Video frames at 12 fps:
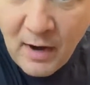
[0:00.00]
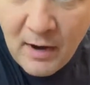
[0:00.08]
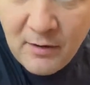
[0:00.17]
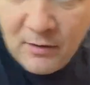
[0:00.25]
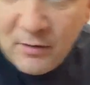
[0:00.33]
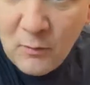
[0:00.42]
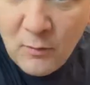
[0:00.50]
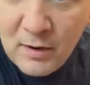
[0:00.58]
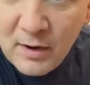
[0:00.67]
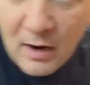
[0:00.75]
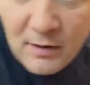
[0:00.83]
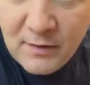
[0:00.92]
I don't know
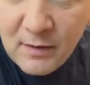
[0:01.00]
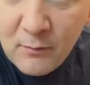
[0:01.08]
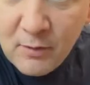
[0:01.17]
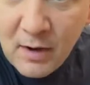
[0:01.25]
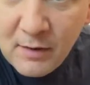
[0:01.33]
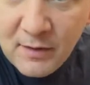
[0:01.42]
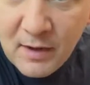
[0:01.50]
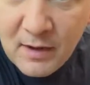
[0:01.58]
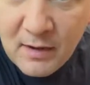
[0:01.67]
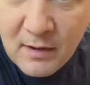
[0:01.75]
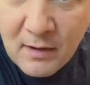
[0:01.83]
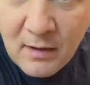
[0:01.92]
where are they. Where are
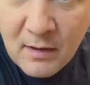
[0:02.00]
they?